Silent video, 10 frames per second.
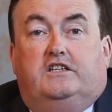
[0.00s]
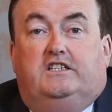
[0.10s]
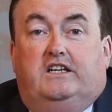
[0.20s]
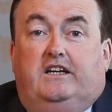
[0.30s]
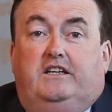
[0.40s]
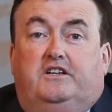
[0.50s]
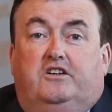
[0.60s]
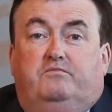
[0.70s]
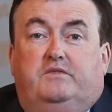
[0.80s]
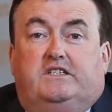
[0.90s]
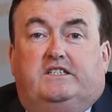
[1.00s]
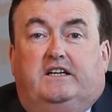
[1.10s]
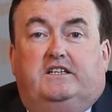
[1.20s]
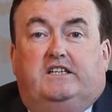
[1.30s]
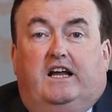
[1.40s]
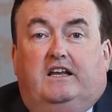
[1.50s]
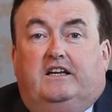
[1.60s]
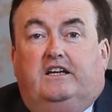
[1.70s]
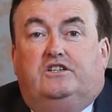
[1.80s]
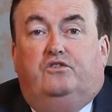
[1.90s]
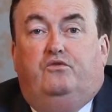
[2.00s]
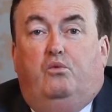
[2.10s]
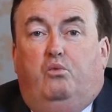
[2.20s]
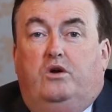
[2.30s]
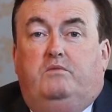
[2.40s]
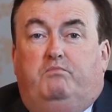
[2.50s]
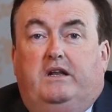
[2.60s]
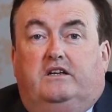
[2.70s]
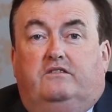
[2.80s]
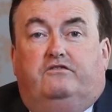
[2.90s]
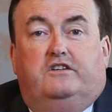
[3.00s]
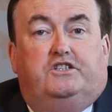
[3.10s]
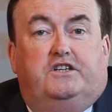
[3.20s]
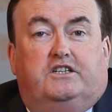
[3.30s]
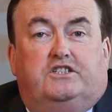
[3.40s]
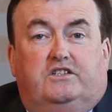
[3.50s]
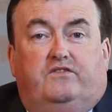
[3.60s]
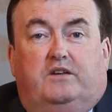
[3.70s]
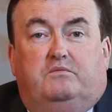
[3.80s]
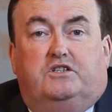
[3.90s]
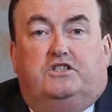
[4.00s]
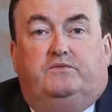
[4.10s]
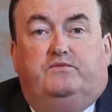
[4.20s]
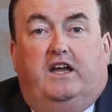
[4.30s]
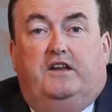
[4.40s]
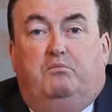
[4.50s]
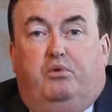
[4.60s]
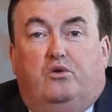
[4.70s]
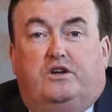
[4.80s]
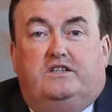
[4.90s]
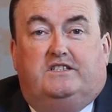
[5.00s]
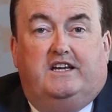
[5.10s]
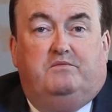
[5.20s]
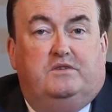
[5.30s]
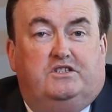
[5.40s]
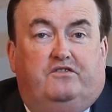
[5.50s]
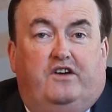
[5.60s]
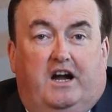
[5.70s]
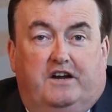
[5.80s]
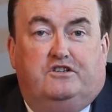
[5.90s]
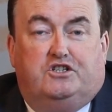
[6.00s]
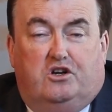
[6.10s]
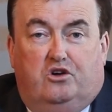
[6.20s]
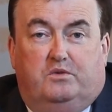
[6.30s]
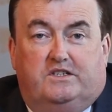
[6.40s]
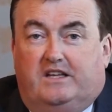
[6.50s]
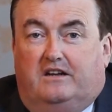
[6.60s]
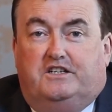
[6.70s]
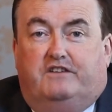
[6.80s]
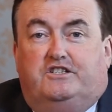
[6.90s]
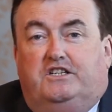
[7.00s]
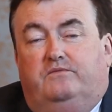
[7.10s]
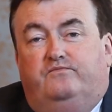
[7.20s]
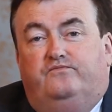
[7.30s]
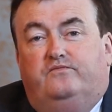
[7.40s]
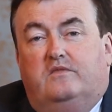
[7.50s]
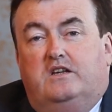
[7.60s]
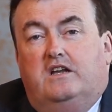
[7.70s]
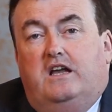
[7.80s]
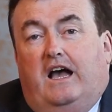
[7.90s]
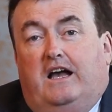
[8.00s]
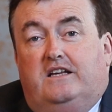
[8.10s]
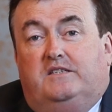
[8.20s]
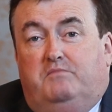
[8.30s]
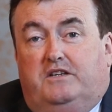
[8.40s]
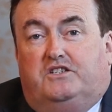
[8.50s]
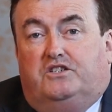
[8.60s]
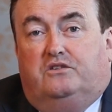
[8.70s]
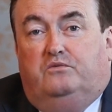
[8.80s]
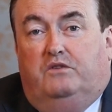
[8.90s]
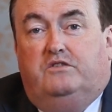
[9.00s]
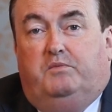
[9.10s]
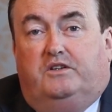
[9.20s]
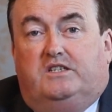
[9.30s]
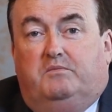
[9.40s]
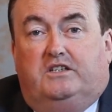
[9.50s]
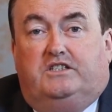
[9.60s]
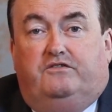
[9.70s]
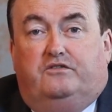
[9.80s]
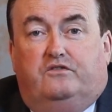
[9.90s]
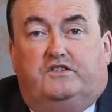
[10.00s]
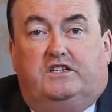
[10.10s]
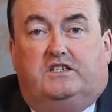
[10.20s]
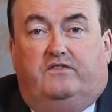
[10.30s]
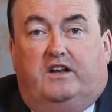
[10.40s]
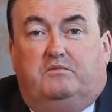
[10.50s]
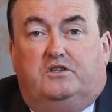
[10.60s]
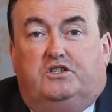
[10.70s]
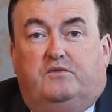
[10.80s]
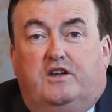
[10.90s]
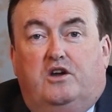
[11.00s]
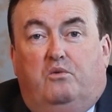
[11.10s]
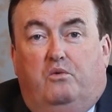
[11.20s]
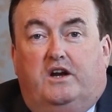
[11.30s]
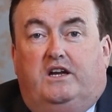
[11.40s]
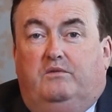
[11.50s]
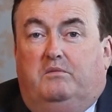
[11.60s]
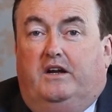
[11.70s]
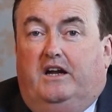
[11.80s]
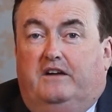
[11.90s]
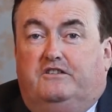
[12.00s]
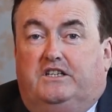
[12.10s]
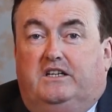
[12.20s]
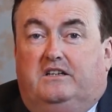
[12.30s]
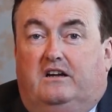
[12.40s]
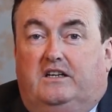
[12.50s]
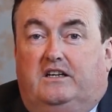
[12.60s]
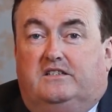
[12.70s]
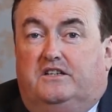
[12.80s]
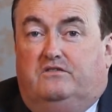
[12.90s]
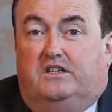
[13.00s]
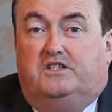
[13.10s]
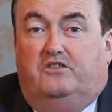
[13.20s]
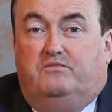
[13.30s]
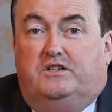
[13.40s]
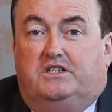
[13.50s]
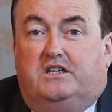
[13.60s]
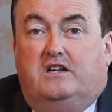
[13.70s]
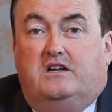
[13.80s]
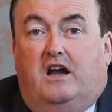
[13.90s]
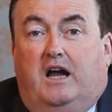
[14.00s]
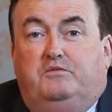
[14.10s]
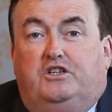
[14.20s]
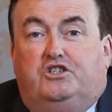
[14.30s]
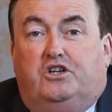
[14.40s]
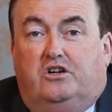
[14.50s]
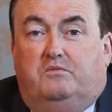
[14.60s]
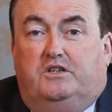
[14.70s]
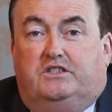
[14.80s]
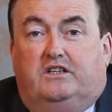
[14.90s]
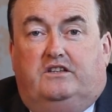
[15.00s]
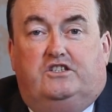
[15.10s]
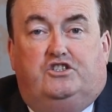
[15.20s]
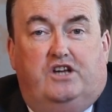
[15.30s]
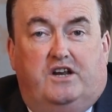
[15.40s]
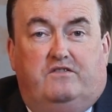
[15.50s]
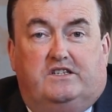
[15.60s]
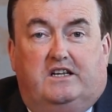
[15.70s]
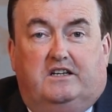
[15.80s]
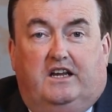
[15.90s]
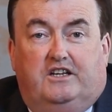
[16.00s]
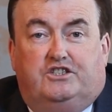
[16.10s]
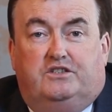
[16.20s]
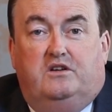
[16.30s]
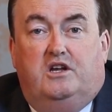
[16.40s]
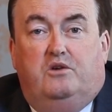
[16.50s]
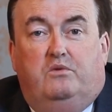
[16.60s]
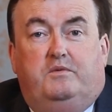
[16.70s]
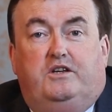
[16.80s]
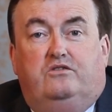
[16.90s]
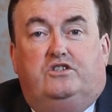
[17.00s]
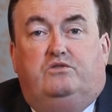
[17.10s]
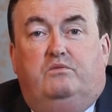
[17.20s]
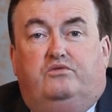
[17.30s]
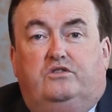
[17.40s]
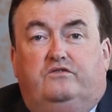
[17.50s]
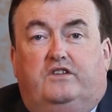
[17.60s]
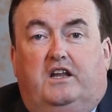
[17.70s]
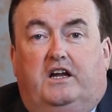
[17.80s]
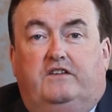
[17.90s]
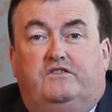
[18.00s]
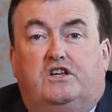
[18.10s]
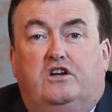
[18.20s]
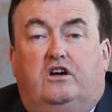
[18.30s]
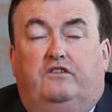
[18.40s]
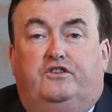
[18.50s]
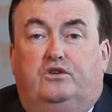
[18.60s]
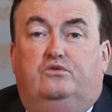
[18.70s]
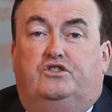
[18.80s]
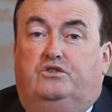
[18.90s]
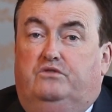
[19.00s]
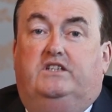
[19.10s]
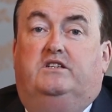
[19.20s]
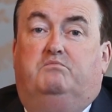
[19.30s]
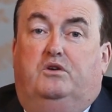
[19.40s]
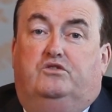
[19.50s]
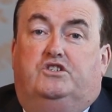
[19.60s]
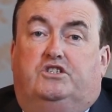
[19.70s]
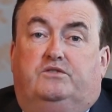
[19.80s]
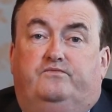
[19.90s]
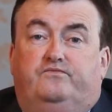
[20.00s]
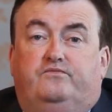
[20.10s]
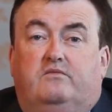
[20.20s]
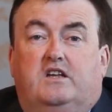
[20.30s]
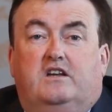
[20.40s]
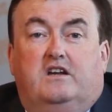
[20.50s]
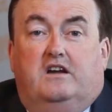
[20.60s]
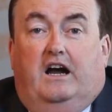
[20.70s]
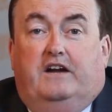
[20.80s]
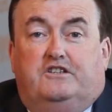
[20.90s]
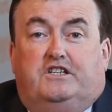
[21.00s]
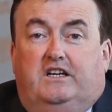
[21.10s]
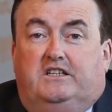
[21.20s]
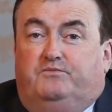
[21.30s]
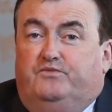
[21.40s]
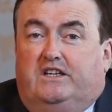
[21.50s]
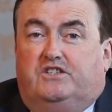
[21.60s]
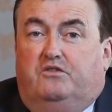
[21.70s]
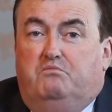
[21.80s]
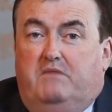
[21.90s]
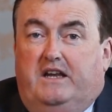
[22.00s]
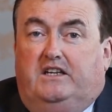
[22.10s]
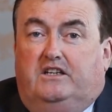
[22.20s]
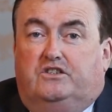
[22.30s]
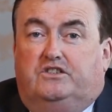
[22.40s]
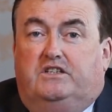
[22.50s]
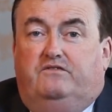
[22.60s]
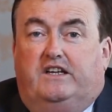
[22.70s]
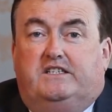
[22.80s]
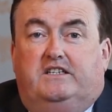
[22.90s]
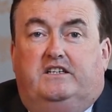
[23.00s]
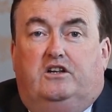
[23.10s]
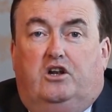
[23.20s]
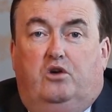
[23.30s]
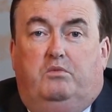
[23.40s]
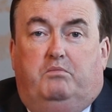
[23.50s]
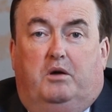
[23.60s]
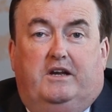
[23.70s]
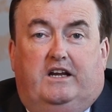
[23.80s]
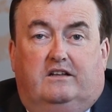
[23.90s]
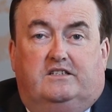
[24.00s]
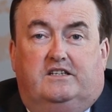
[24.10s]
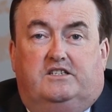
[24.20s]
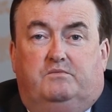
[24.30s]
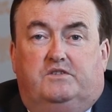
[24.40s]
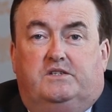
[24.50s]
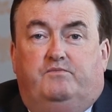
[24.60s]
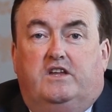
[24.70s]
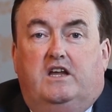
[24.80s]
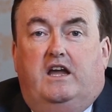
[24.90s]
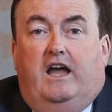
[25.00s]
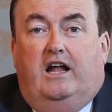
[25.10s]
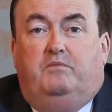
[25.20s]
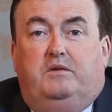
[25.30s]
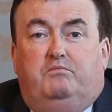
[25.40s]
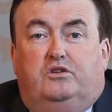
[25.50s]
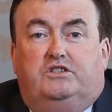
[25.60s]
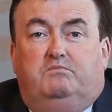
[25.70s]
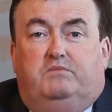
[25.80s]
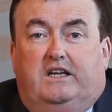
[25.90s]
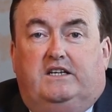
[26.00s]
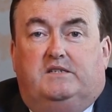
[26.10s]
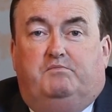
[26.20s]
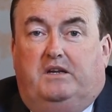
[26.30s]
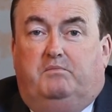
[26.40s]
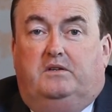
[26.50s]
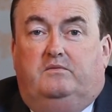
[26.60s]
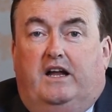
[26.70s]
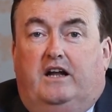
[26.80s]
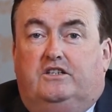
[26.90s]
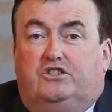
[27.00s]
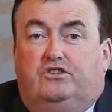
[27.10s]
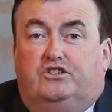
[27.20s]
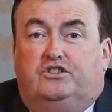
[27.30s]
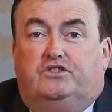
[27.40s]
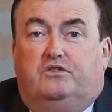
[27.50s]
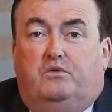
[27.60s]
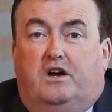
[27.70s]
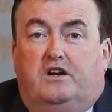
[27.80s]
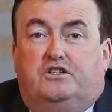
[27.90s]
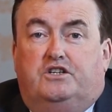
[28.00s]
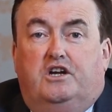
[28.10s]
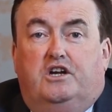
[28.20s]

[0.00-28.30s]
Today, the government decided to allocate over 1 billion for international development, an important statement of Irish global solidarity. As Minister with responsibility for overseas development, working with my Irish aid colleagues and across government, I'm determined that this generous allocation will be used to improve the lives of those who need it most. Irish Aid has for many years invested in global public health systems, helping put in place people and structures required